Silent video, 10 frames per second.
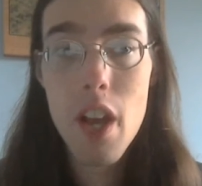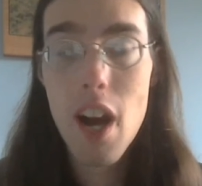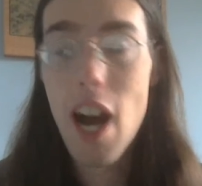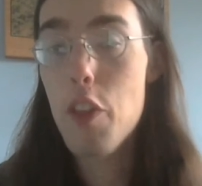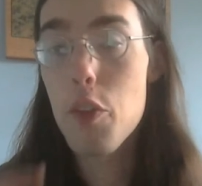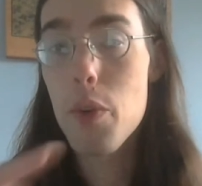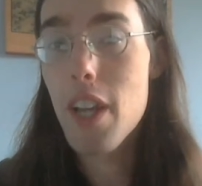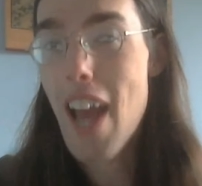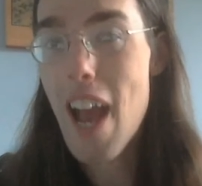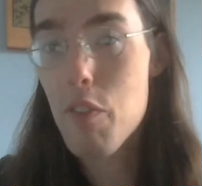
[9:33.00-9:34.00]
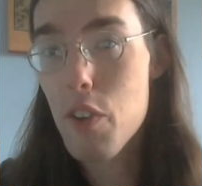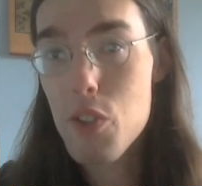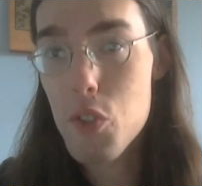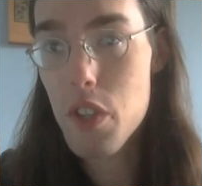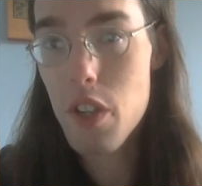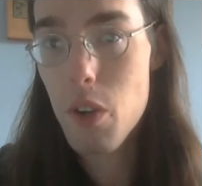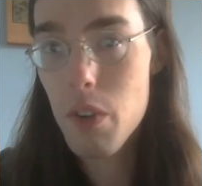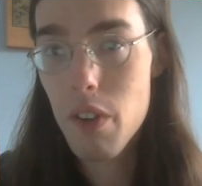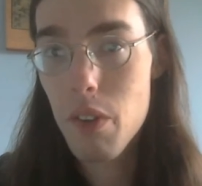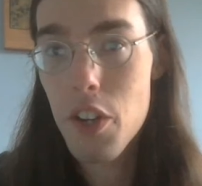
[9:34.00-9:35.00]
either in caverns,
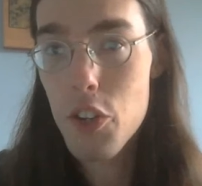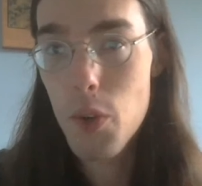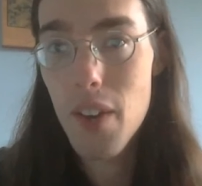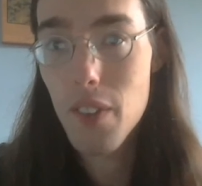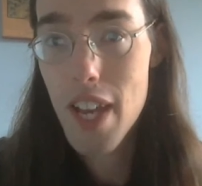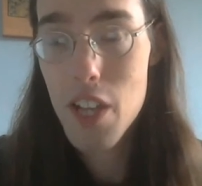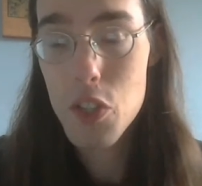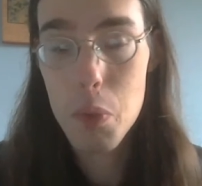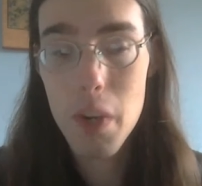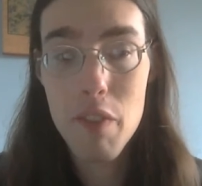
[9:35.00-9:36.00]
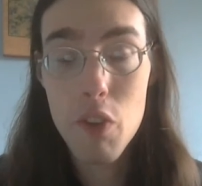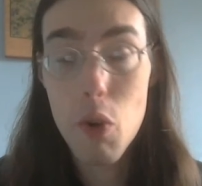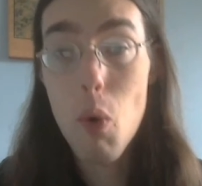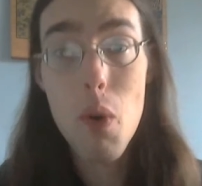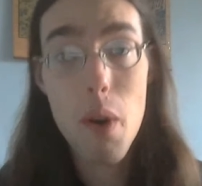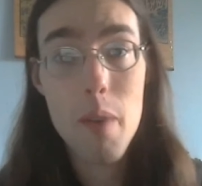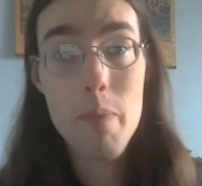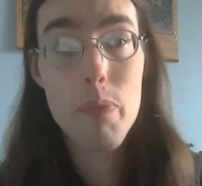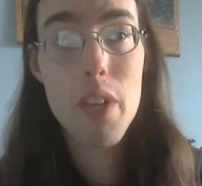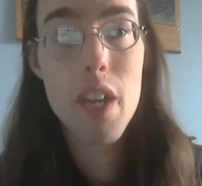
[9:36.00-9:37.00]
underground lakes or whatever, or
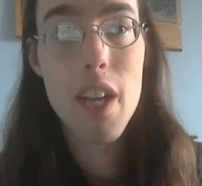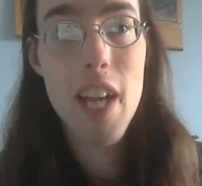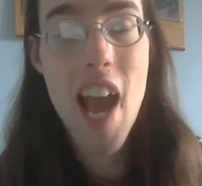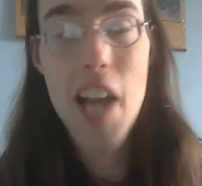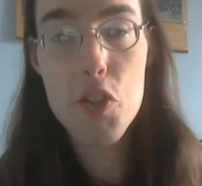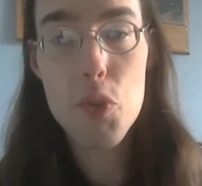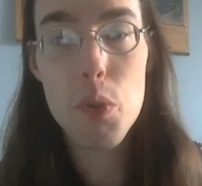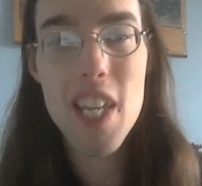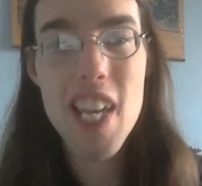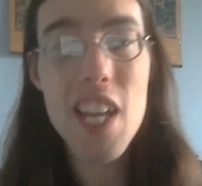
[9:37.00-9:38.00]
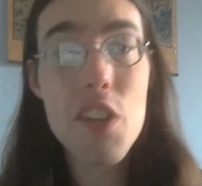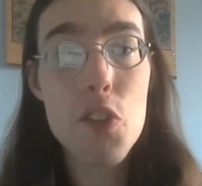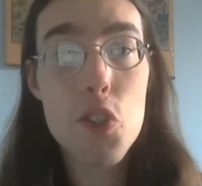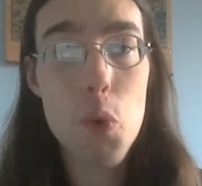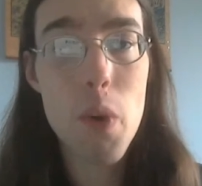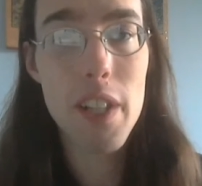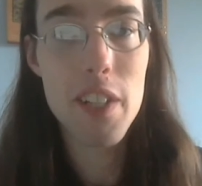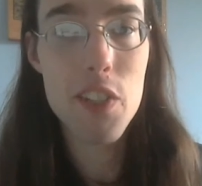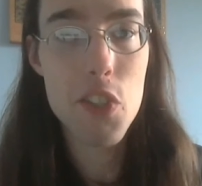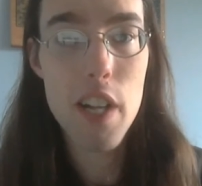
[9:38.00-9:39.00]
actually in the soil
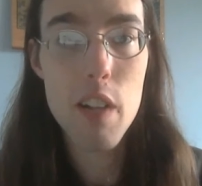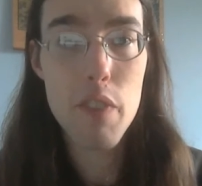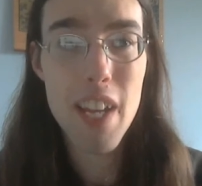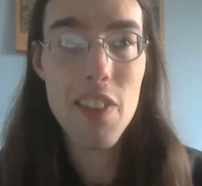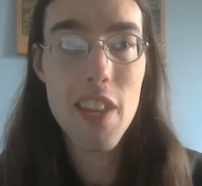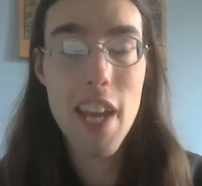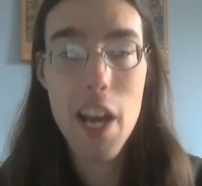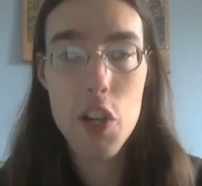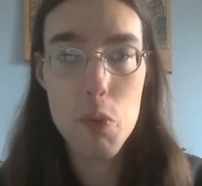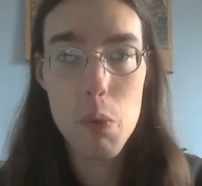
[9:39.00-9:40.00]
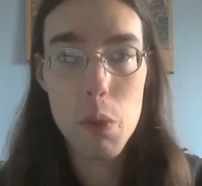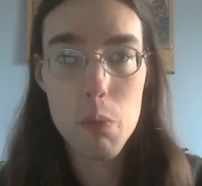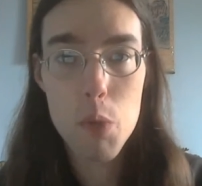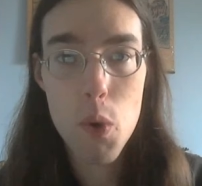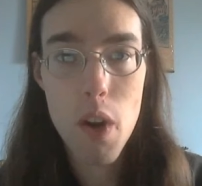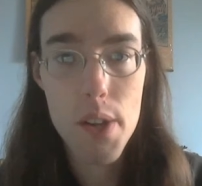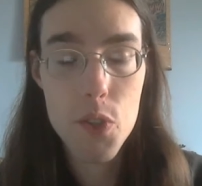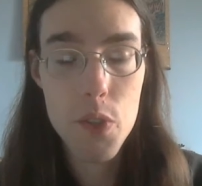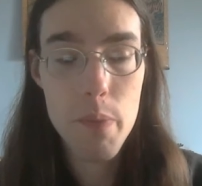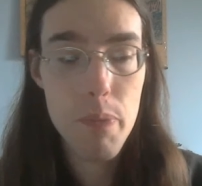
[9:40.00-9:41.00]
itself, in the actual
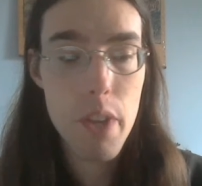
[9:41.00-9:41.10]
crust.